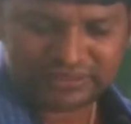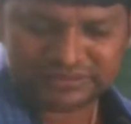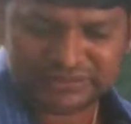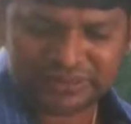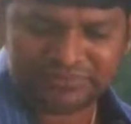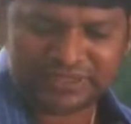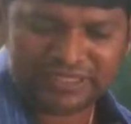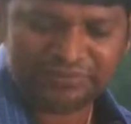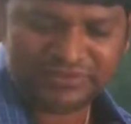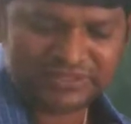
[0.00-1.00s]
Chapter
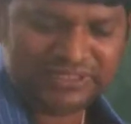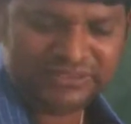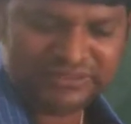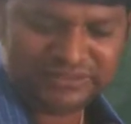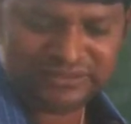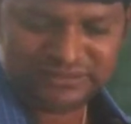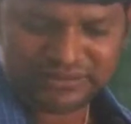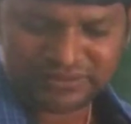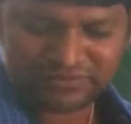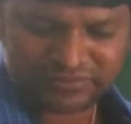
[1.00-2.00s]
name is that
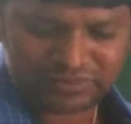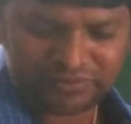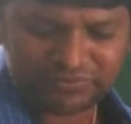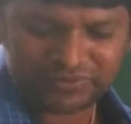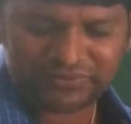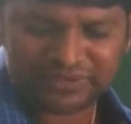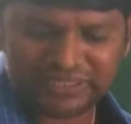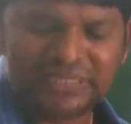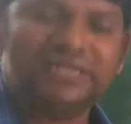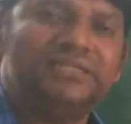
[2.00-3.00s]
problems of
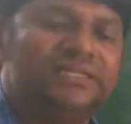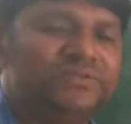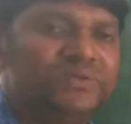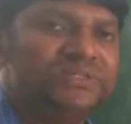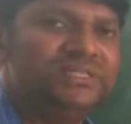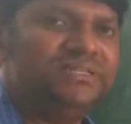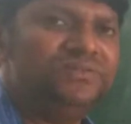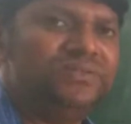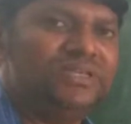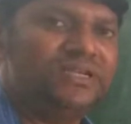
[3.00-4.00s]
India and the
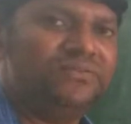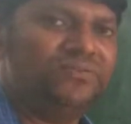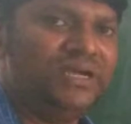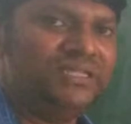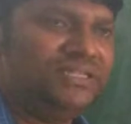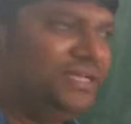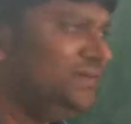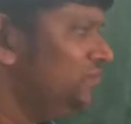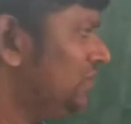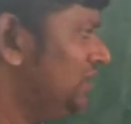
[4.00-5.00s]
solution. You can find
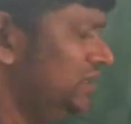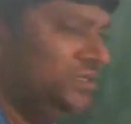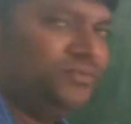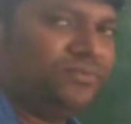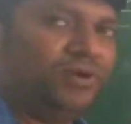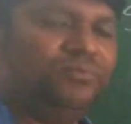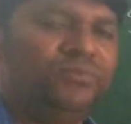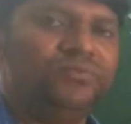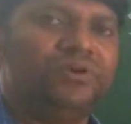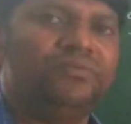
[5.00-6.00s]
there the
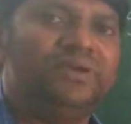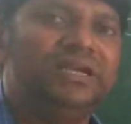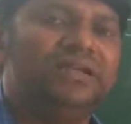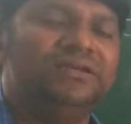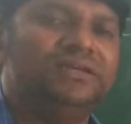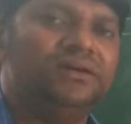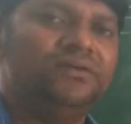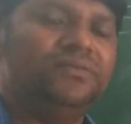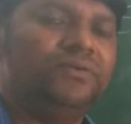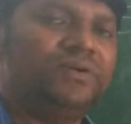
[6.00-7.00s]
problems of
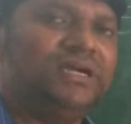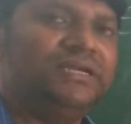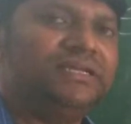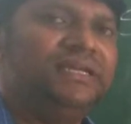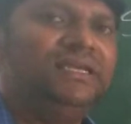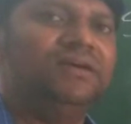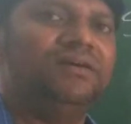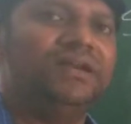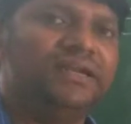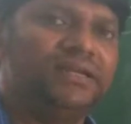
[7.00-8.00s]
our country
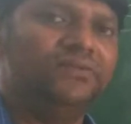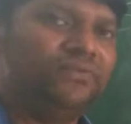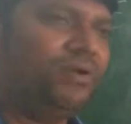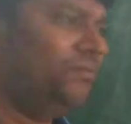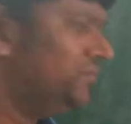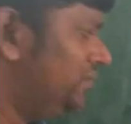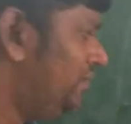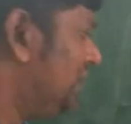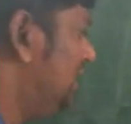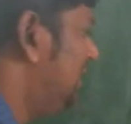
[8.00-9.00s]
or internal problems of
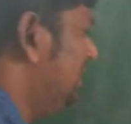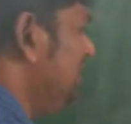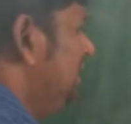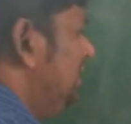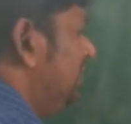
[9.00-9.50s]
our country.